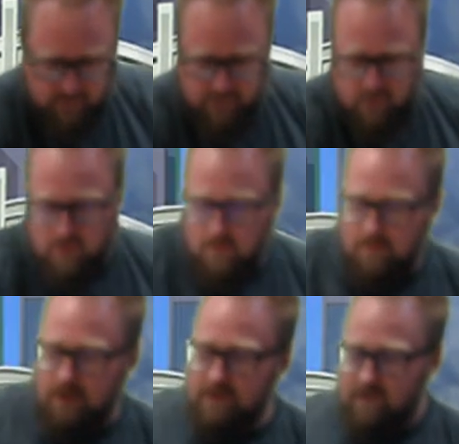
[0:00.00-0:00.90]
So when we
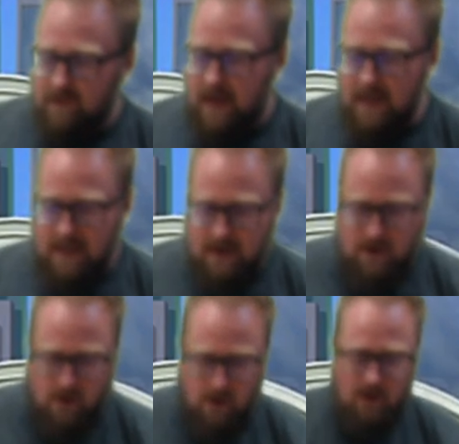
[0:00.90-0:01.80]
put this guy in
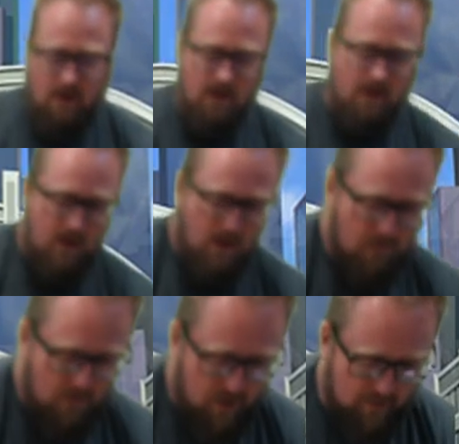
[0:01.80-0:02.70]
here,
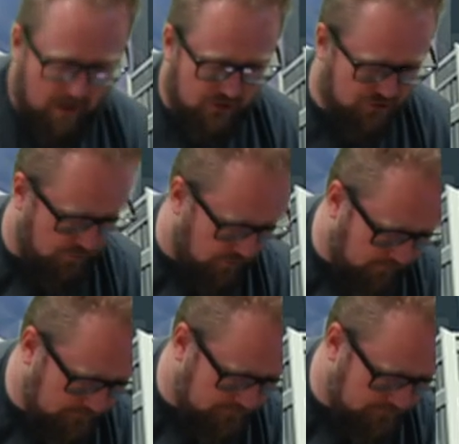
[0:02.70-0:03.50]
we want to make sure,